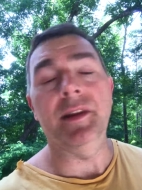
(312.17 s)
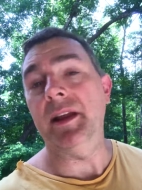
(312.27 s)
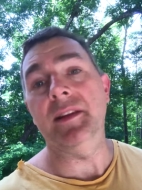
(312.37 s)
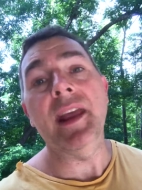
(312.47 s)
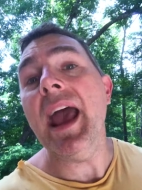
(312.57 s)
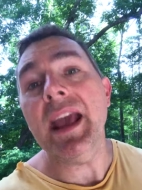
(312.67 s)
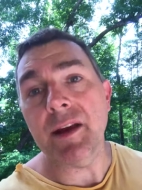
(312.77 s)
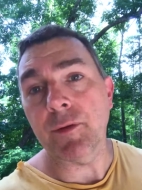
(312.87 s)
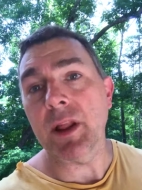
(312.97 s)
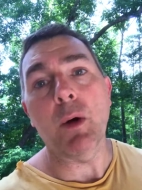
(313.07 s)
a,
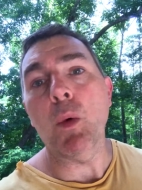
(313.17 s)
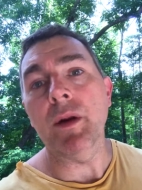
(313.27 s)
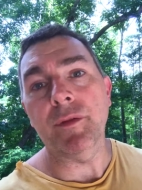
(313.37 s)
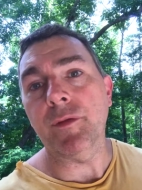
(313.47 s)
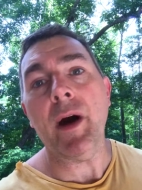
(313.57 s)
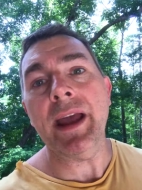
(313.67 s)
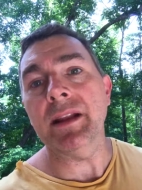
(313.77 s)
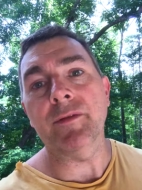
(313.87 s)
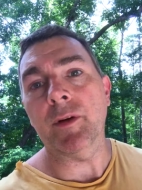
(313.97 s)
day for that one flight